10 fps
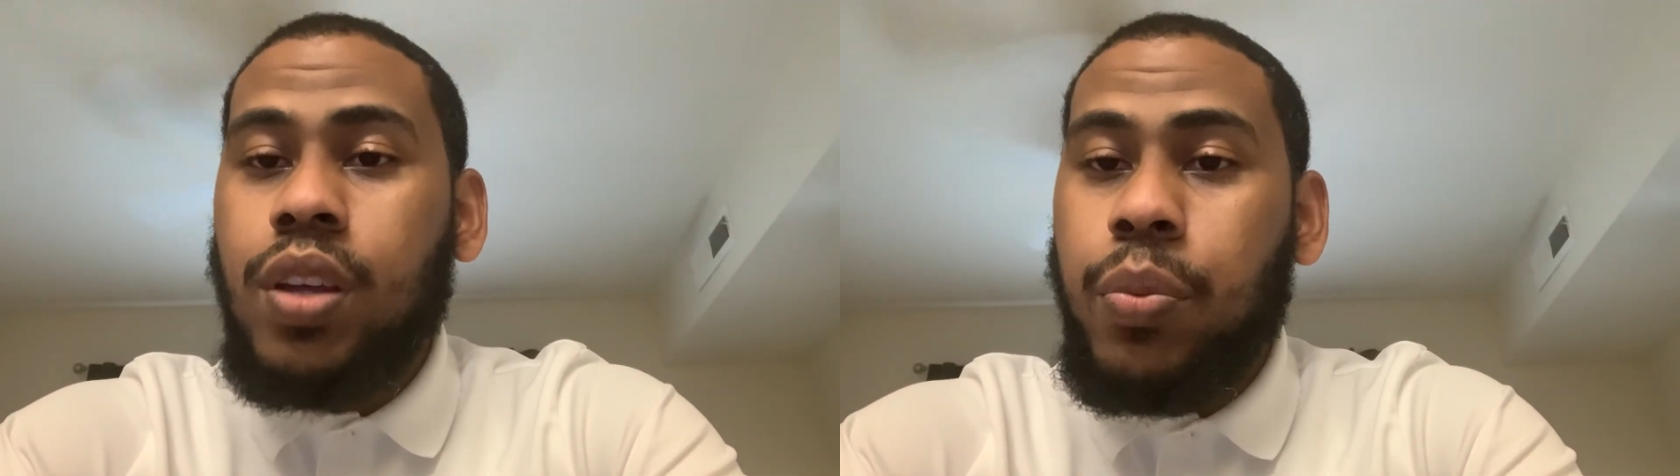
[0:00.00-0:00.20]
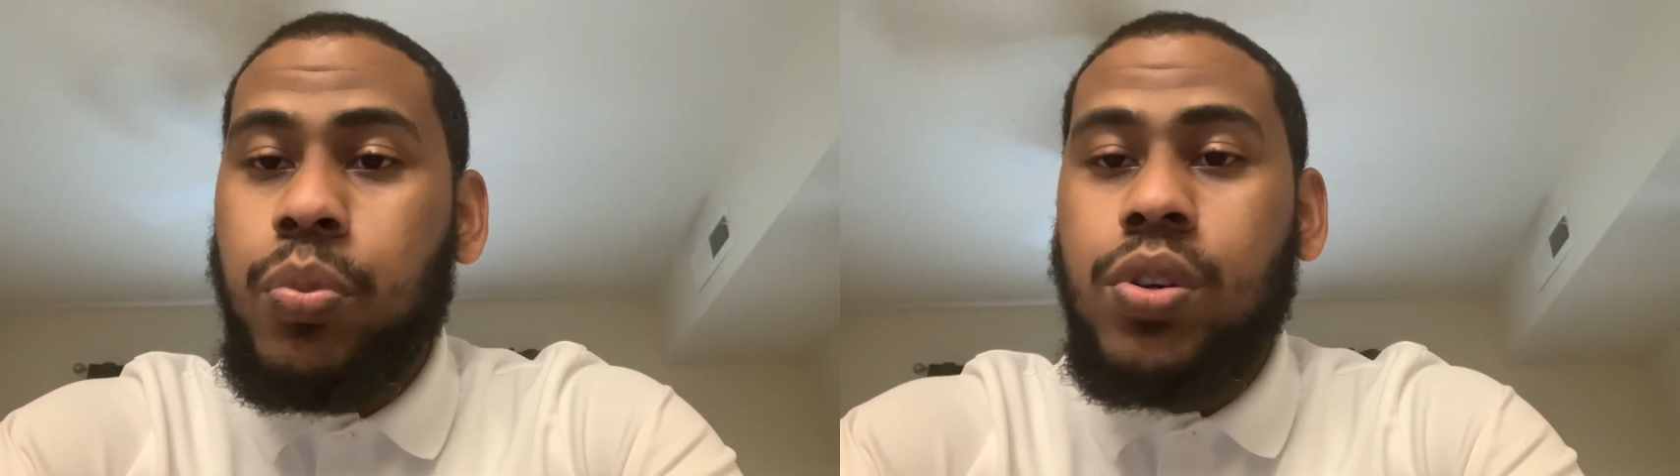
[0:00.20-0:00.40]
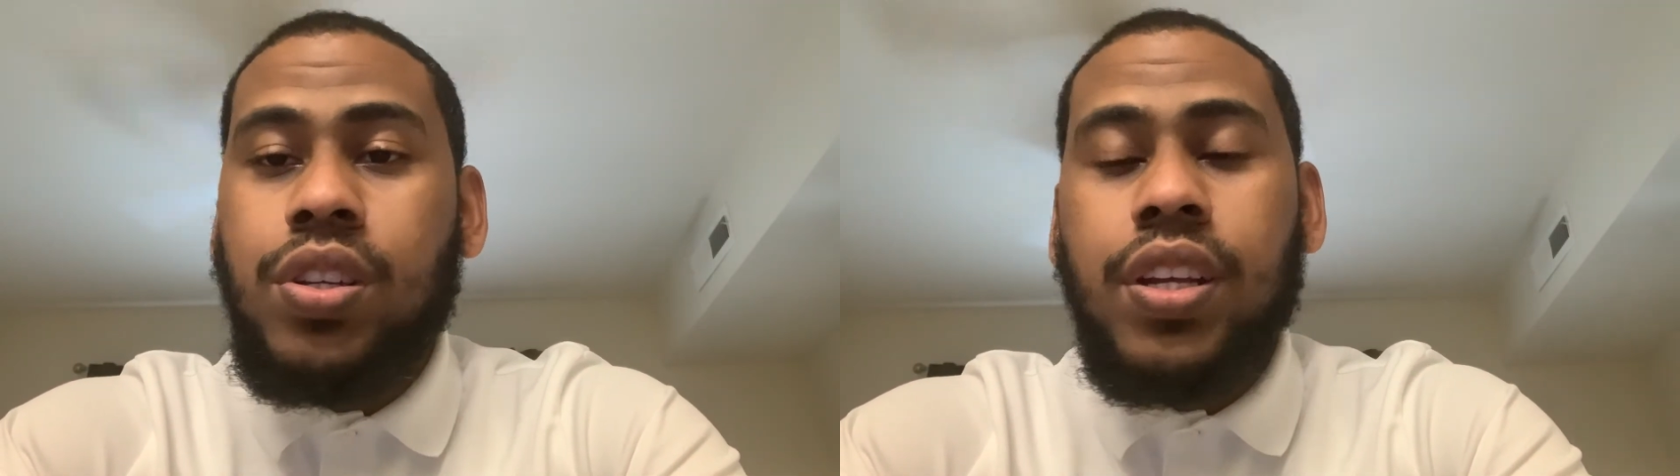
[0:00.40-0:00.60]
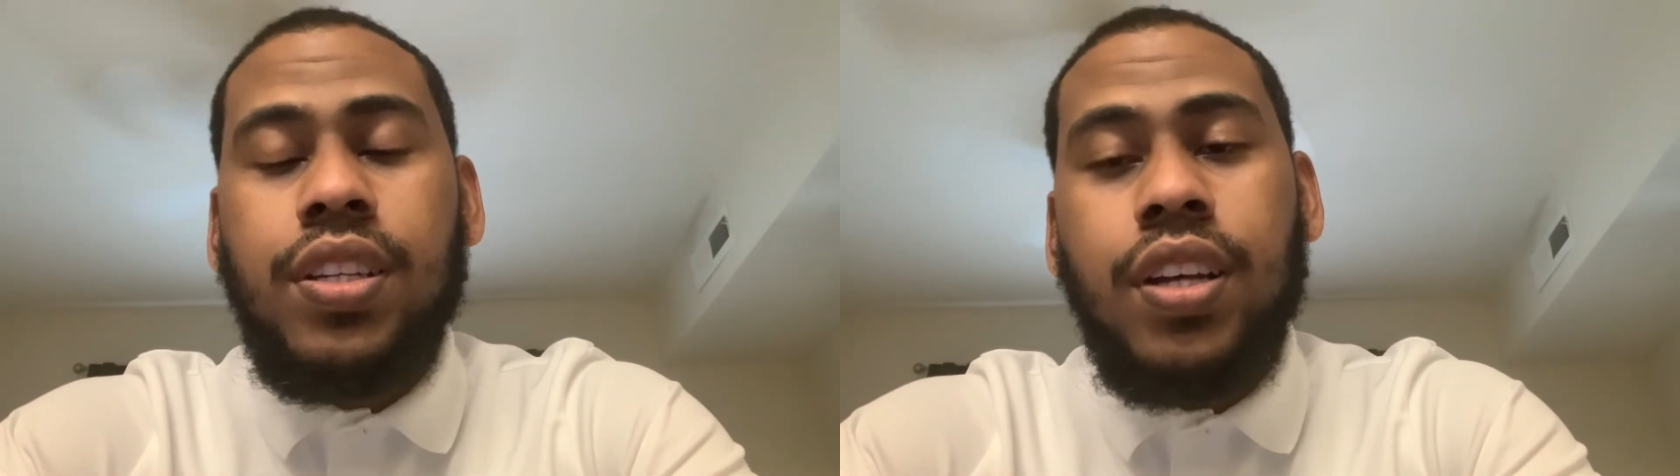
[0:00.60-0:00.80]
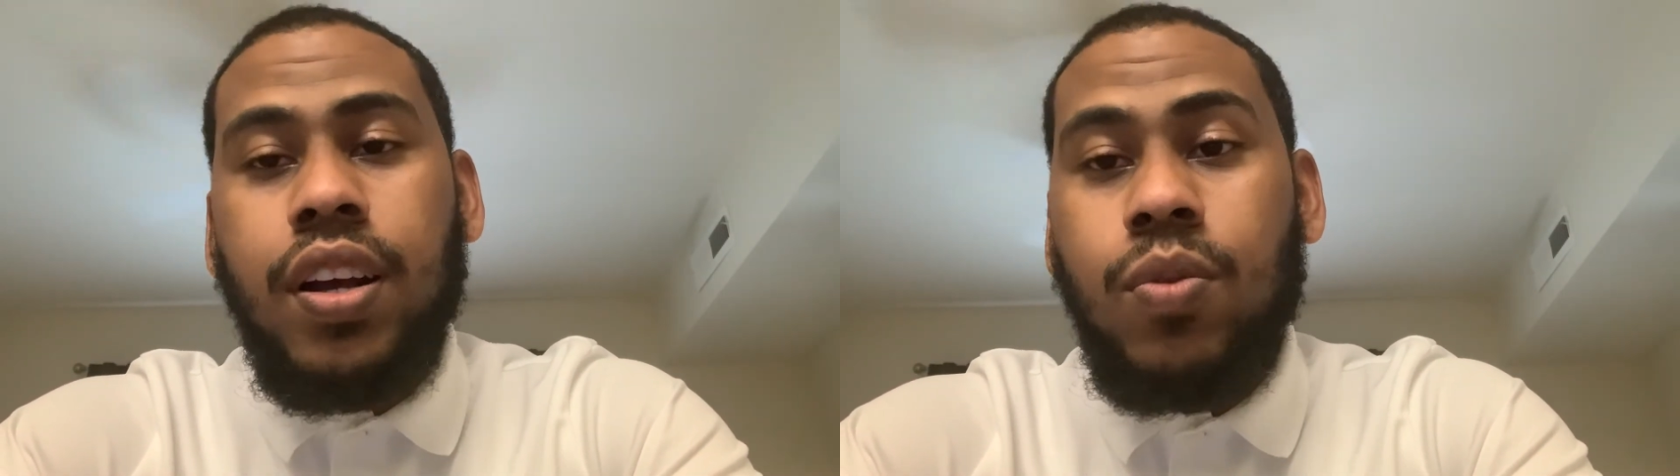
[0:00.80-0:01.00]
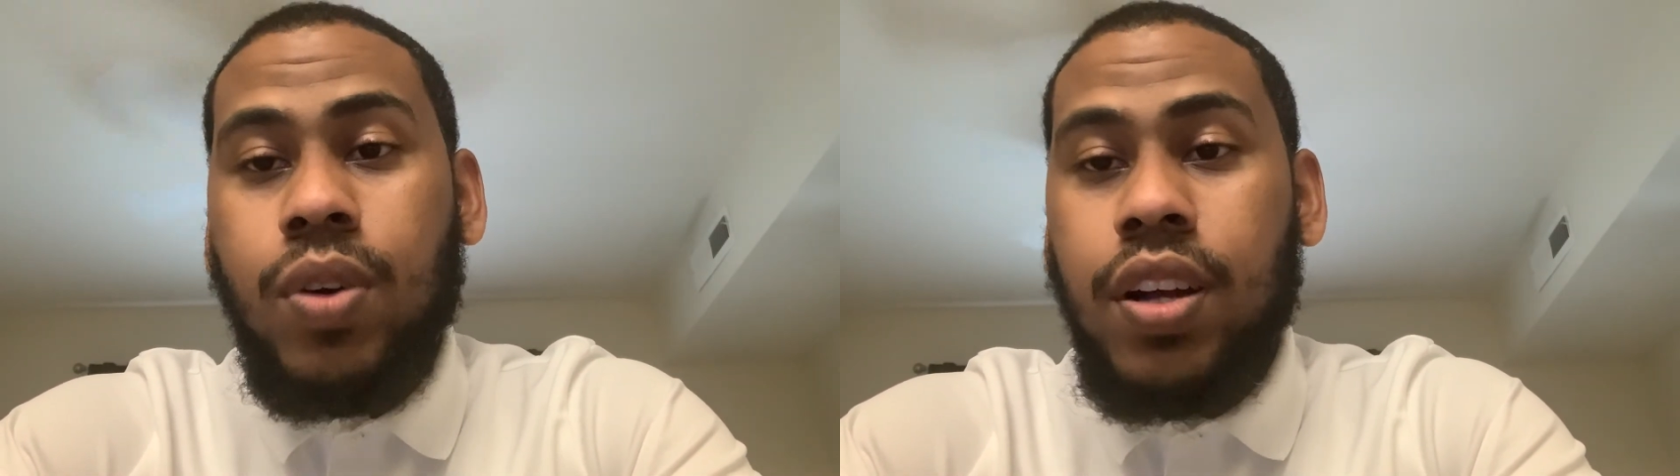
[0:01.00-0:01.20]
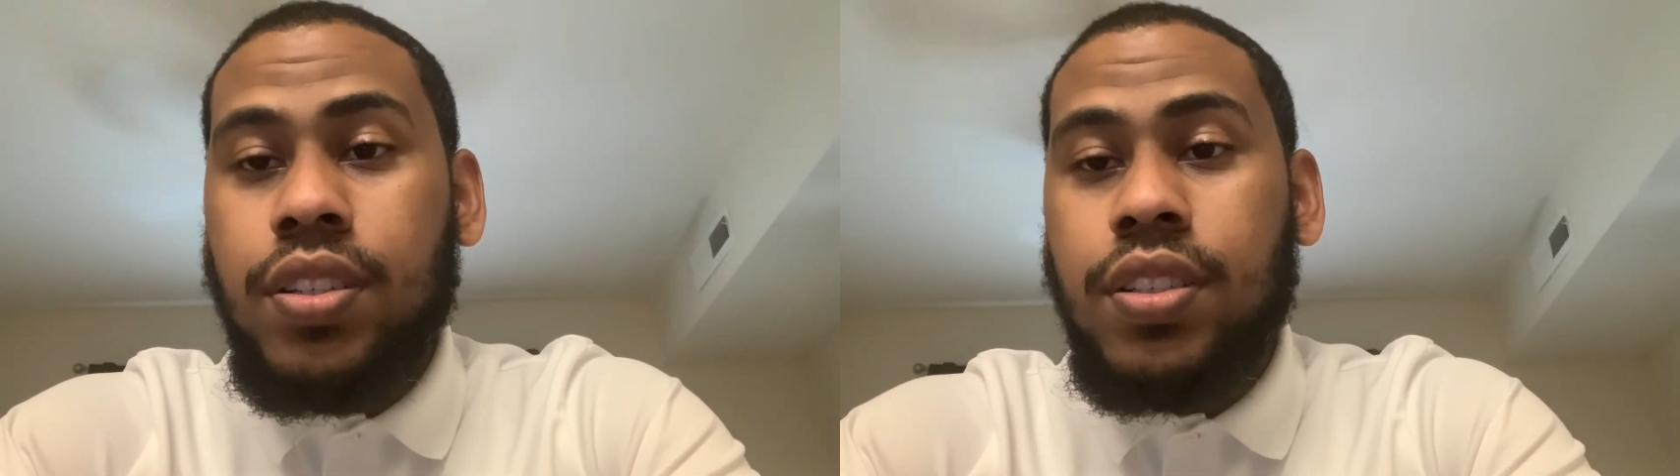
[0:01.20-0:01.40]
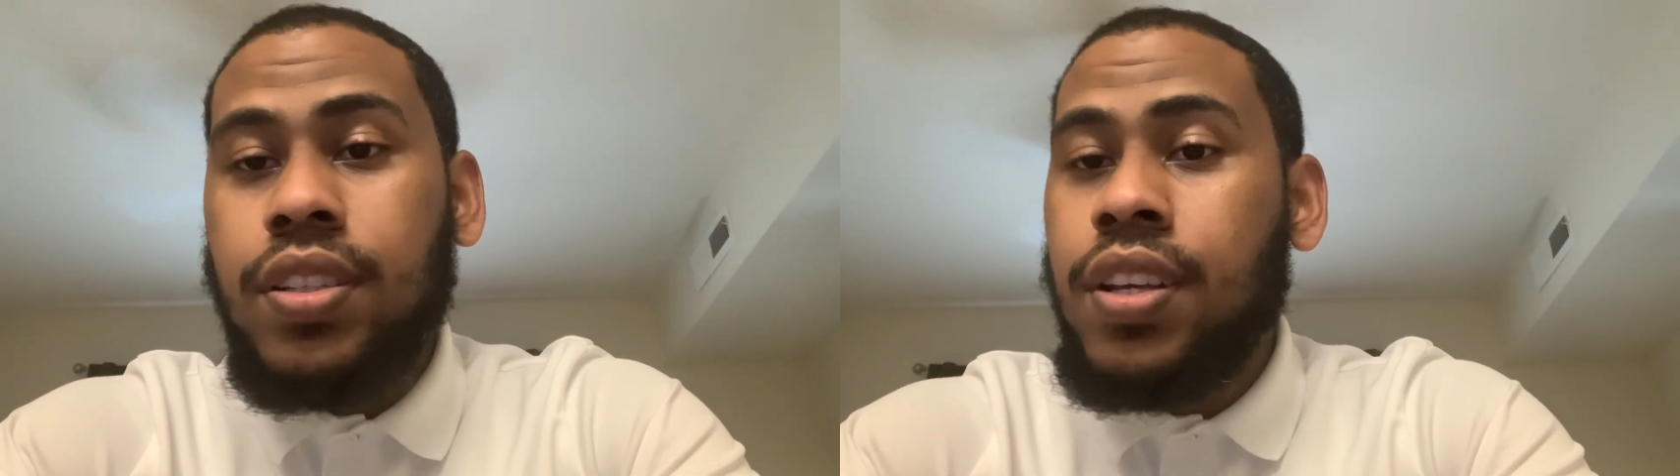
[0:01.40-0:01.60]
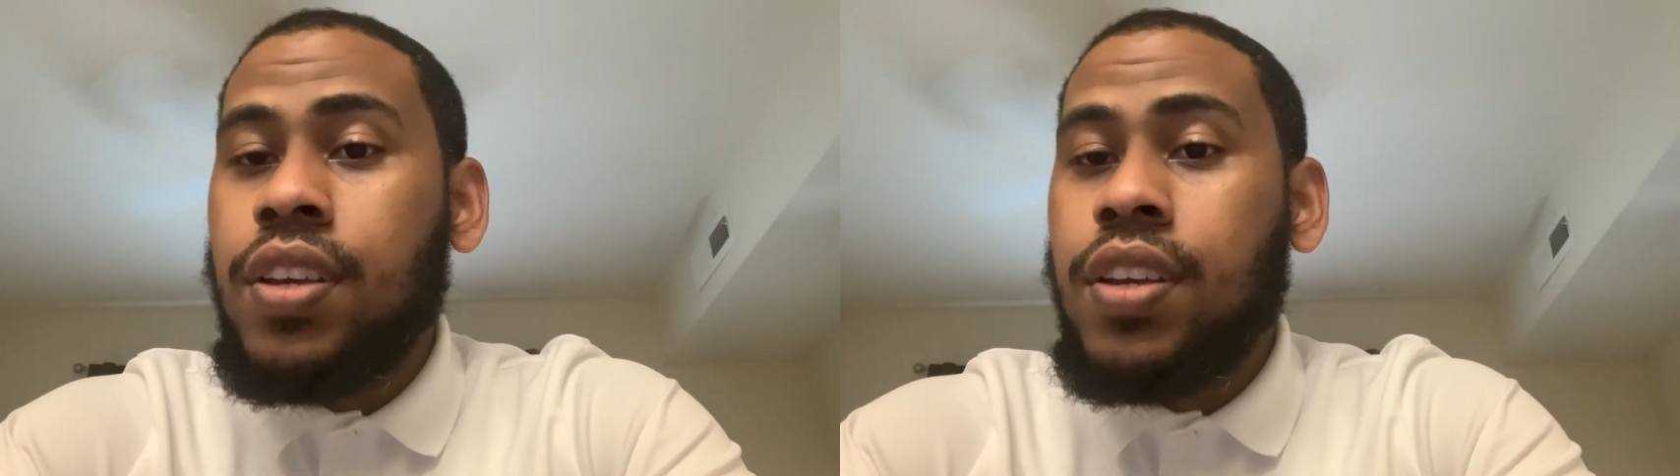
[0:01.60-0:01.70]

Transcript: I appreciate y'all watching.